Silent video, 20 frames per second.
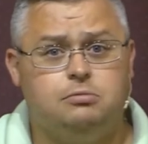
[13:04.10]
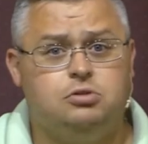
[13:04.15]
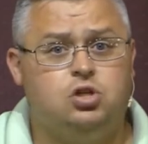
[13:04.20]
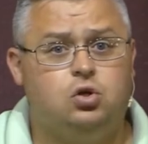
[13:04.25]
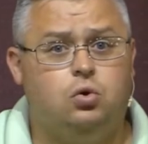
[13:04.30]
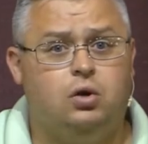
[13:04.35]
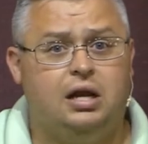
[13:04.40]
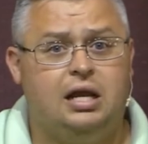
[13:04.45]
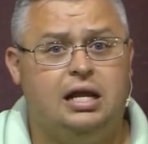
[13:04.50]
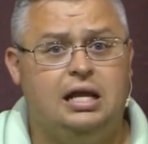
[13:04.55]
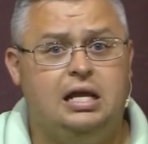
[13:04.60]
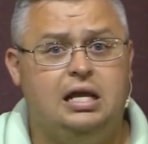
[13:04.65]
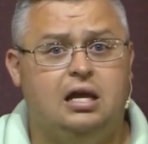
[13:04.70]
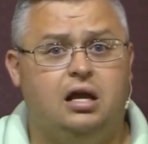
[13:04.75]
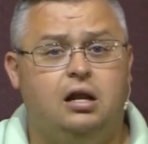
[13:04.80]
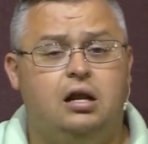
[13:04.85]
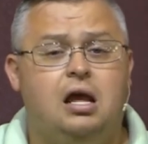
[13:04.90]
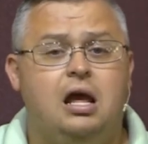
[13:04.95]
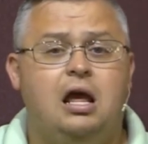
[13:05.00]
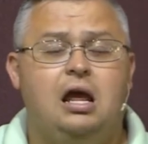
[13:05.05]
to an
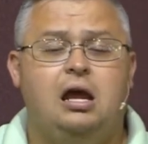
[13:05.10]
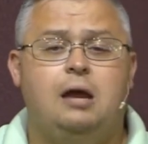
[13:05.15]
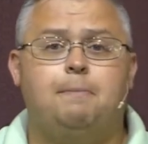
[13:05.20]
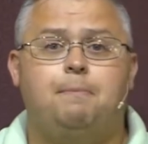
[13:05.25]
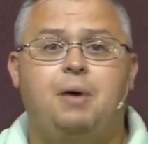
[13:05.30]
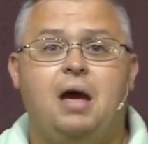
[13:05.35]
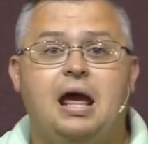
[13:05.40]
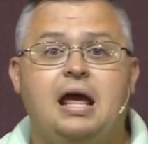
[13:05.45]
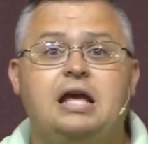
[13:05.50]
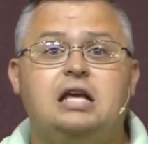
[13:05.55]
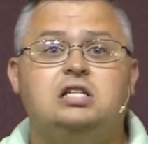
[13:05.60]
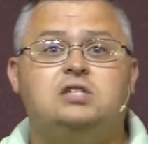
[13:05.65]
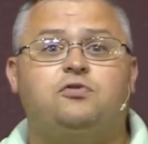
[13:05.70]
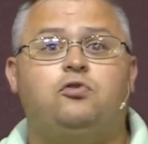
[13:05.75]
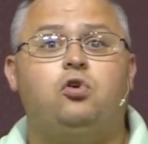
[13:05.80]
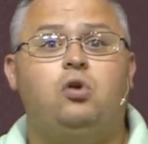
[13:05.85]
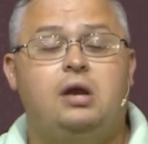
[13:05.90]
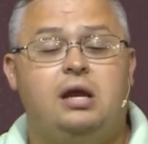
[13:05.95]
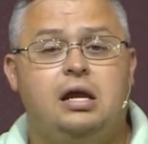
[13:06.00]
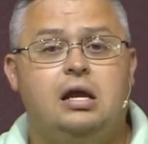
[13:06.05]
inn and pays
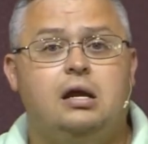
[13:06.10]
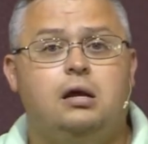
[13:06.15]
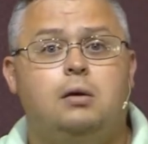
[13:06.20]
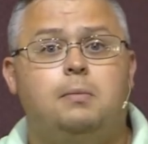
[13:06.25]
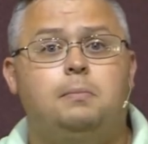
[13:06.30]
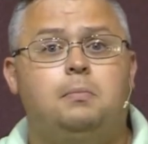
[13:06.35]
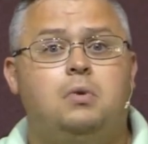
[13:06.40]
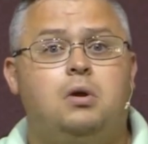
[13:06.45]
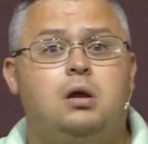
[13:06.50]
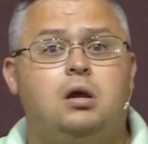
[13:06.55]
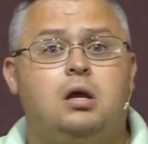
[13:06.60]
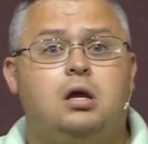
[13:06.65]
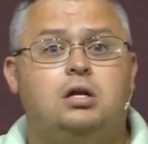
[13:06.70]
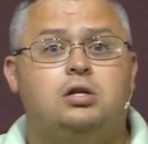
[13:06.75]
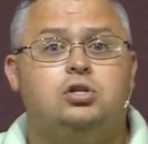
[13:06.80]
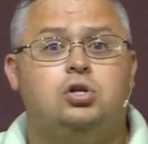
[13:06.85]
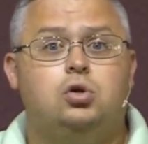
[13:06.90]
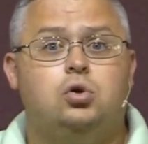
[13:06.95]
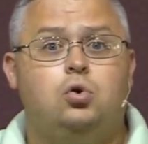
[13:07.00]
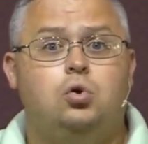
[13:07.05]
for him
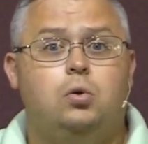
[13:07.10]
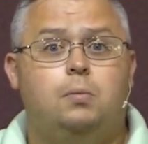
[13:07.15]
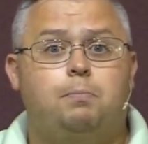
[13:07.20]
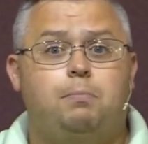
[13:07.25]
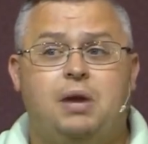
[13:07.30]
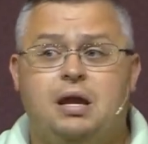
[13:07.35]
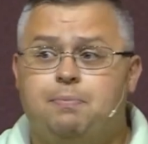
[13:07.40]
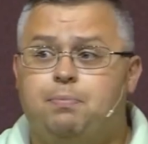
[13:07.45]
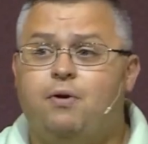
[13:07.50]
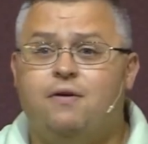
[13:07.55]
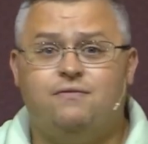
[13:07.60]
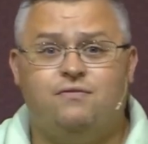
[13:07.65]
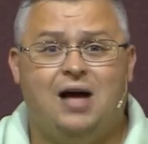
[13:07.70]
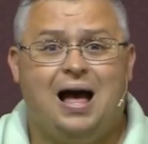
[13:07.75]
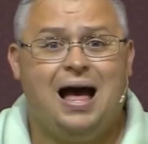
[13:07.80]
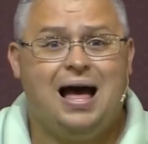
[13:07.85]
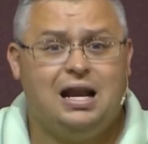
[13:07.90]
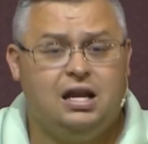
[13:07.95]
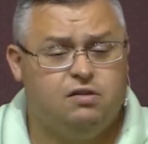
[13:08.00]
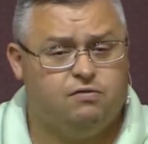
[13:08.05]
to be
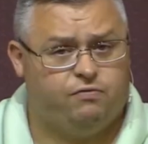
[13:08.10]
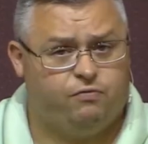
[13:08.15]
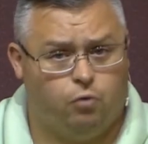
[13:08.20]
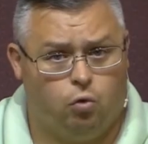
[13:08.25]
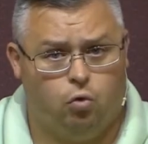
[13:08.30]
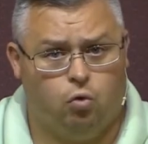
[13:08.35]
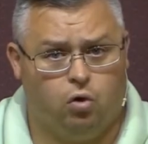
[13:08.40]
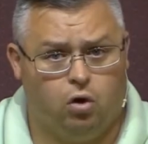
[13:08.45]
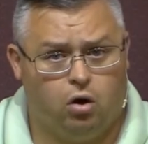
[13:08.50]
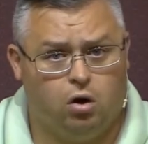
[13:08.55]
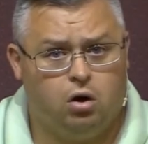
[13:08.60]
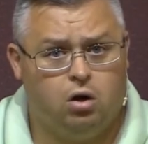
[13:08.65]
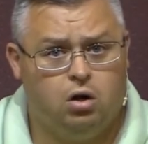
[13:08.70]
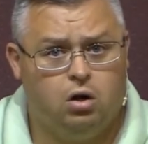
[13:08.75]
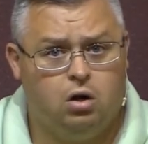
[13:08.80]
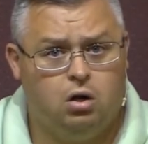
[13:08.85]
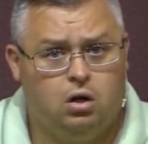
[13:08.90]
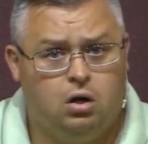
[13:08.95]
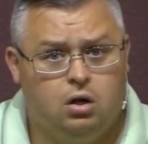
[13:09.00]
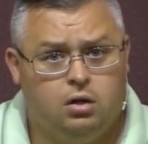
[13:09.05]
provided for.
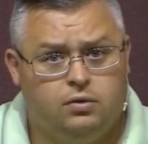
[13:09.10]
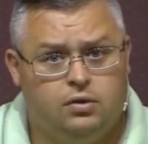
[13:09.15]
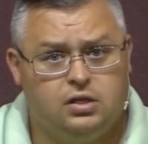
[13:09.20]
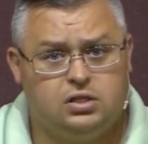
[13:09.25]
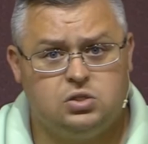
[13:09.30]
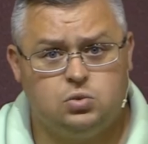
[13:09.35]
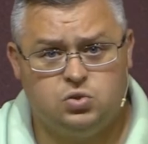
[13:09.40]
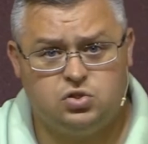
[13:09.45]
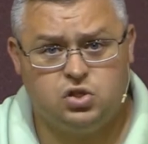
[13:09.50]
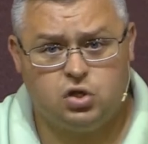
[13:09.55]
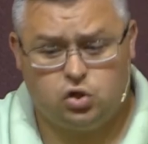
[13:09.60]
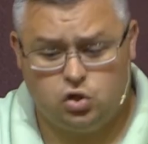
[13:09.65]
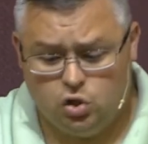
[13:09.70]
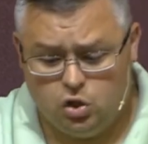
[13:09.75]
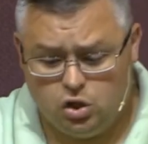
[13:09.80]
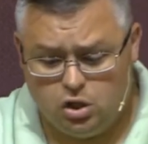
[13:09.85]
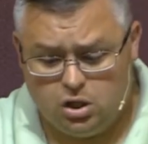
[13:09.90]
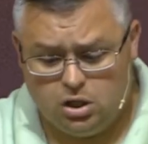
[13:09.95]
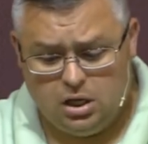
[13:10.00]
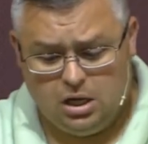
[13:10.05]
This was a
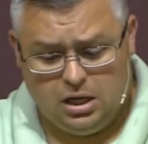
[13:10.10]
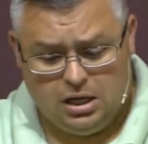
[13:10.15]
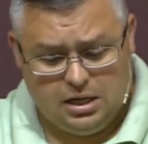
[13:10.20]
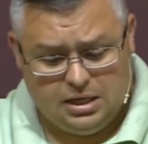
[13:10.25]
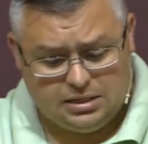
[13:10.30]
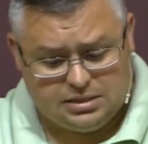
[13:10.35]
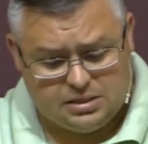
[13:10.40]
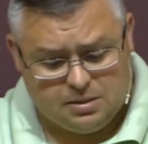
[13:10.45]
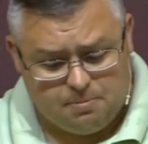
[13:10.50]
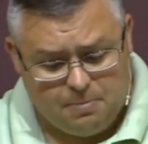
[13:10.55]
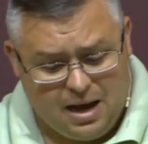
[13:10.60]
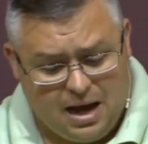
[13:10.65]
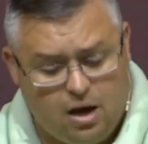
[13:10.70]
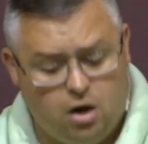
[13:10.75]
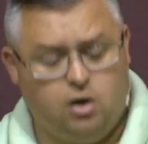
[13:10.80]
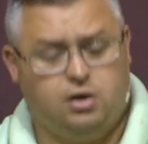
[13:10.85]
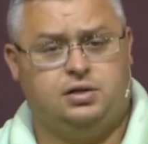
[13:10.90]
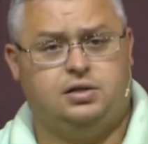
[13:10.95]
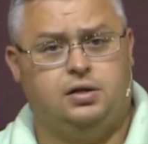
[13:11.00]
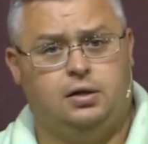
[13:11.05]
good
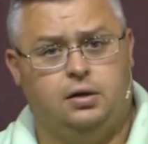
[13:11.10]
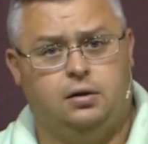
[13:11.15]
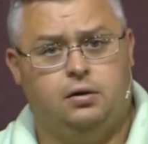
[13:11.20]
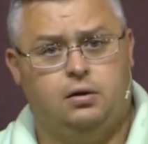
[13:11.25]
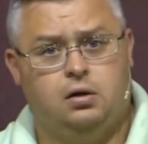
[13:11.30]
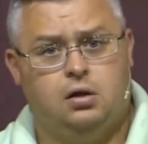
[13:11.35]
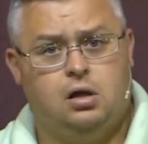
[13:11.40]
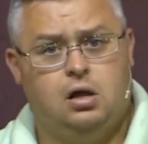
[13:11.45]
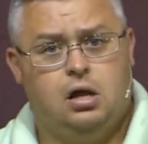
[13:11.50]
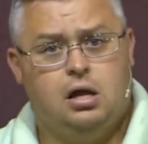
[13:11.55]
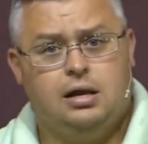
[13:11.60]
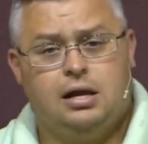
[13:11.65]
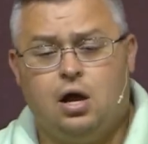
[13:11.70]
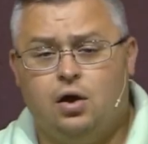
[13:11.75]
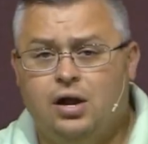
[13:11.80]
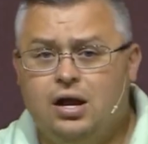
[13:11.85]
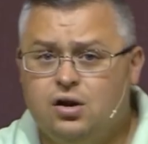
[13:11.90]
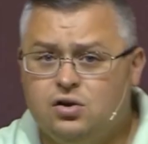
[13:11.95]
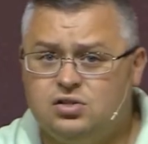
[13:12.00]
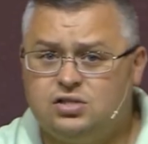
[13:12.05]
Samaritan. Now,
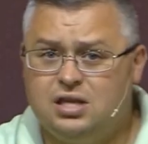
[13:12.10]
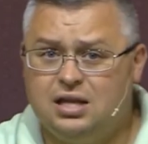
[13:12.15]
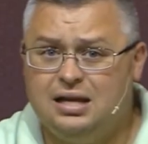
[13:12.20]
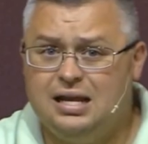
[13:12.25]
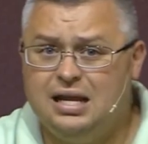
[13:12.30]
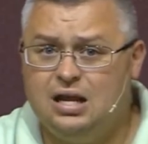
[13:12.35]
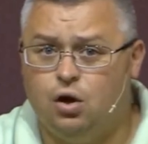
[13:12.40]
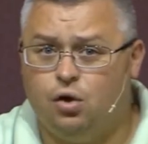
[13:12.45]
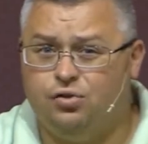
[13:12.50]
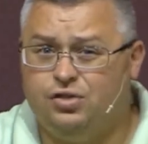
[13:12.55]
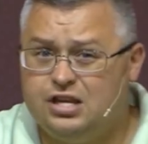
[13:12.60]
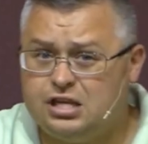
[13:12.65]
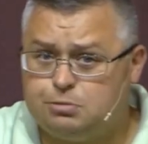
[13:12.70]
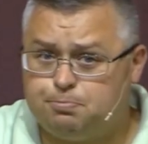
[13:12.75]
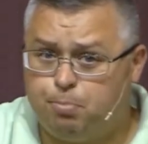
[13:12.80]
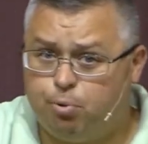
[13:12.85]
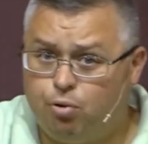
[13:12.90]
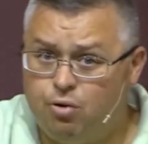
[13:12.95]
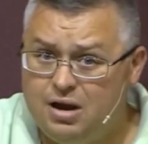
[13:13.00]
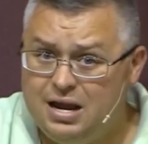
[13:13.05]
here's the deal this
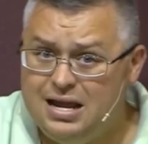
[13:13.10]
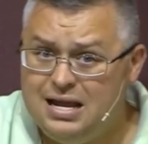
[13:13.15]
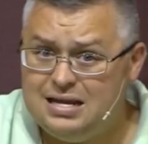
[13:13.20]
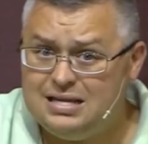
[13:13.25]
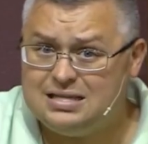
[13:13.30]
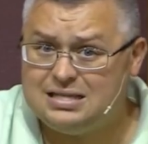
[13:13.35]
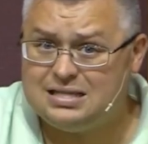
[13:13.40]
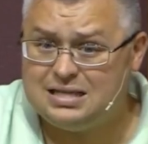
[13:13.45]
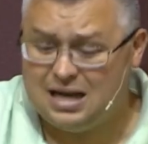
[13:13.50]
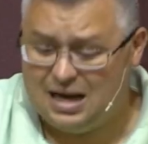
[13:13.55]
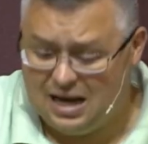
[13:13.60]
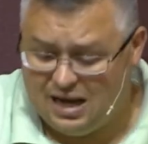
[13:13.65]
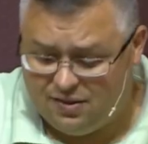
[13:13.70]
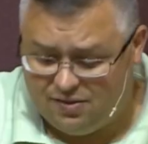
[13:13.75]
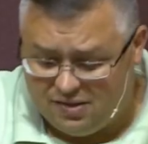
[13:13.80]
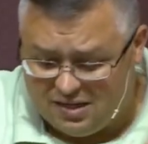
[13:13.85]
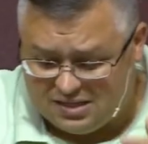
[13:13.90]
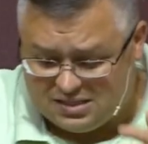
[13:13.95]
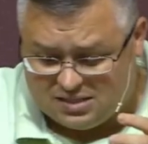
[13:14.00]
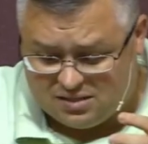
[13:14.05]
priest and
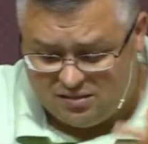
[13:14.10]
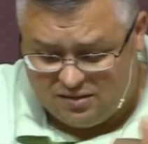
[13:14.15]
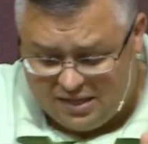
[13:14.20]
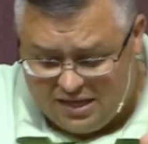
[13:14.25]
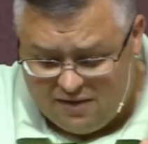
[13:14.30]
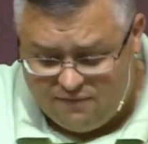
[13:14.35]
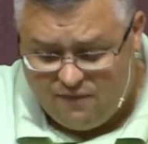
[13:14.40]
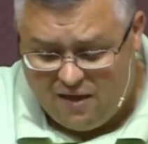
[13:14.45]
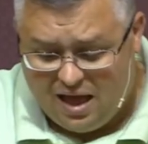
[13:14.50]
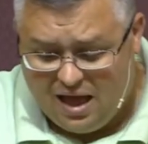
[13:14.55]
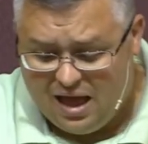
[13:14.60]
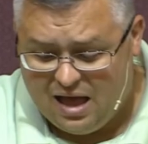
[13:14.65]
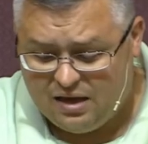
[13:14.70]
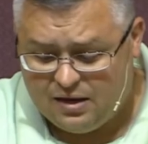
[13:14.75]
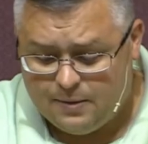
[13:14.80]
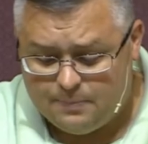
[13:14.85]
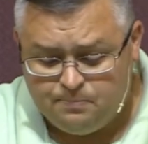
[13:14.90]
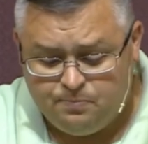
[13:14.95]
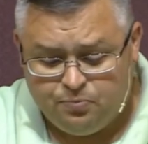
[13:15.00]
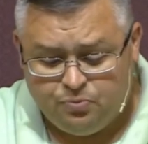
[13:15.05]
this Levite,
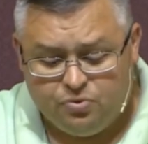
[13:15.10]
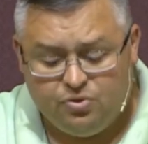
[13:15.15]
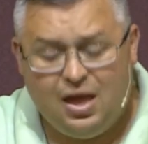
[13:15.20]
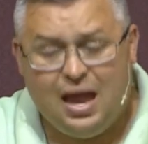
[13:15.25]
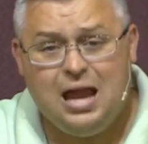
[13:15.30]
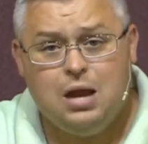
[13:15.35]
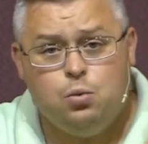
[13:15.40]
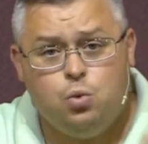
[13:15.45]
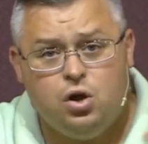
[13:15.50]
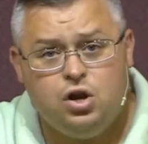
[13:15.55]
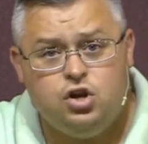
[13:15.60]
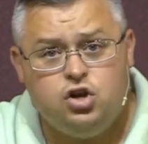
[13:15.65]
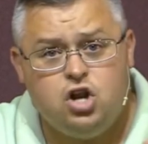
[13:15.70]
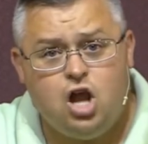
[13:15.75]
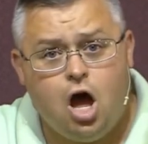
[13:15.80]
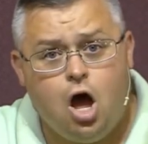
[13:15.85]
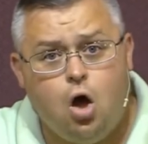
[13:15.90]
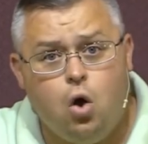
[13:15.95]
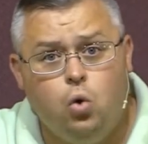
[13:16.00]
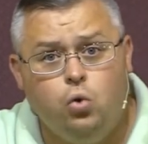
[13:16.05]
they would
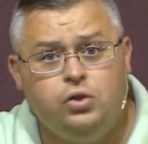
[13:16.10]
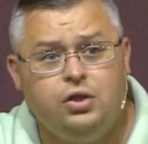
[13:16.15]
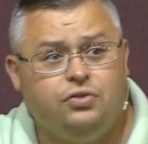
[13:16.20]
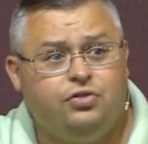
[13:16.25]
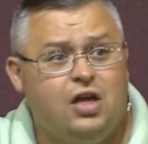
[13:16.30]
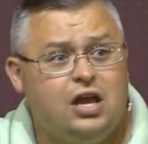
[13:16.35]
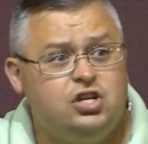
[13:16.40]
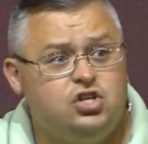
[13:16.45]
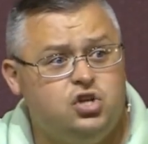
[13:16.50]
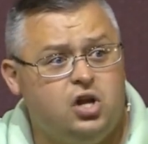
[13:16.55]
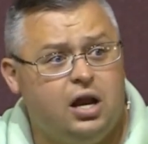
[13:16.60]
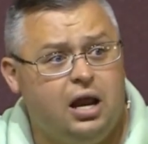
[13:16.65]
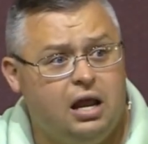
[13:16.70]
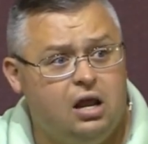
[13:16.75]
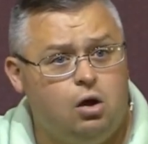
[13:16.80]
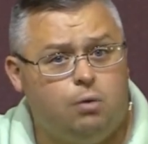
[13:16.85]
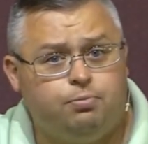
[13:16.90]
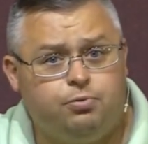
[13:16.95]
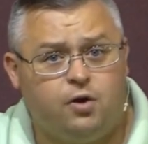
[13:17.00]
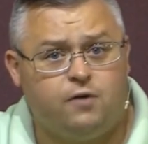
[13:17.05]
know that they should
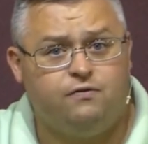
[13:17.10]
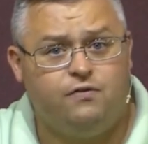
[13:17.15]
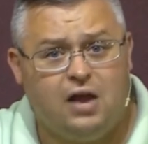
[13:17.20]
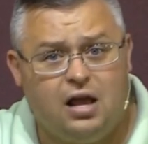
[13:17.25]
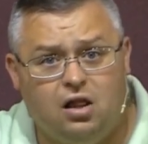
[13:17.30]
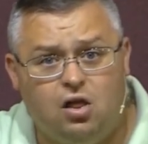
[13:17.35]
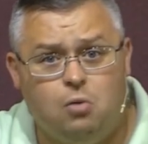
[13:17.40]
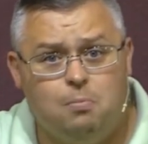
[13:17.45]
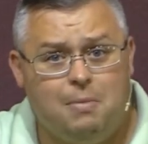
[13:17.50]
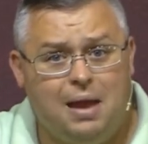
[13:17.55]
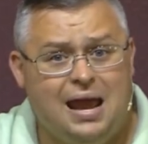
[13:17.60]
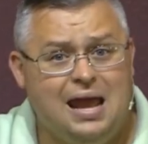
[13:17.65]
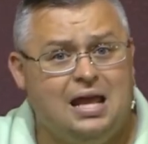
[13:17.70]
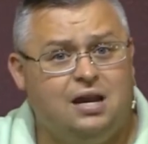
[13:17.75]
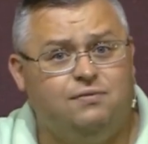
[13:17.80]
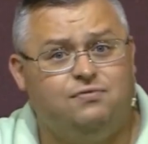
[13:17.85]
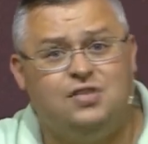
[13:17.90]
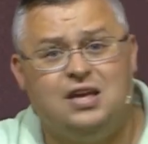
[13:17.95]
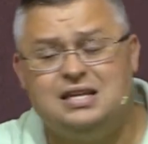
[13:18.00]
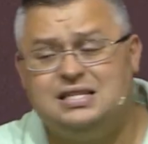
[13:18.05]
help their fellow man
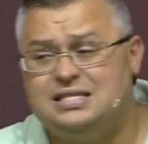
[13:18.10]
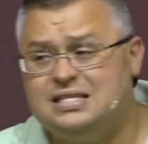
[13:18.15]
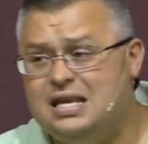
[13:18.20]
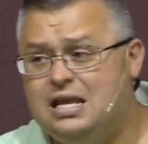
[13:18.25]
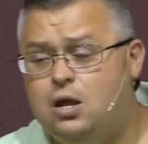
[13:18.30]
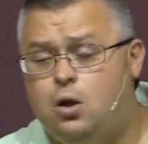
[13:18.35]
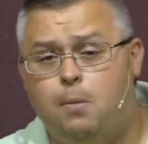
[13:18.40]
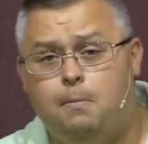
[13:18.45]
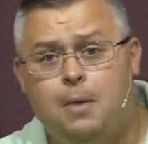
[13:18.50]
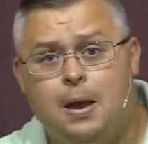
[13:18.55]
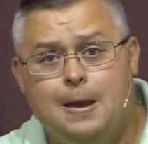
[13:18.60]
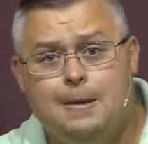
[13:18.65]
if they see him